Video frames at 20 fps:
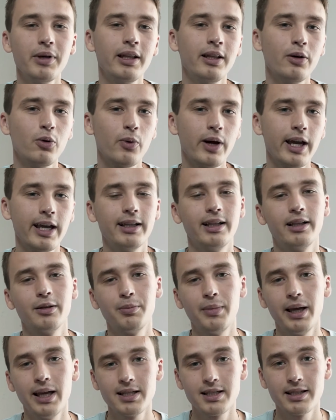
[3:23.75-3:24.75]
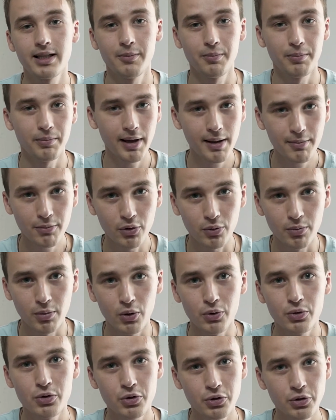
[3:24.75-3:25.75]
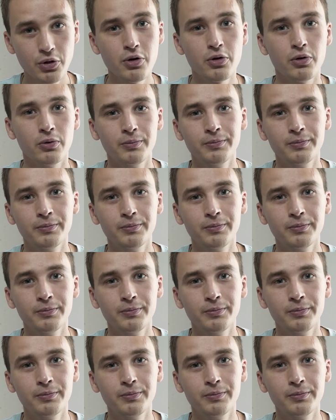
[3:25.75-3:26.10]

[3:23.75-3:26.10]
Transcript: in a way that makes them memorable to you.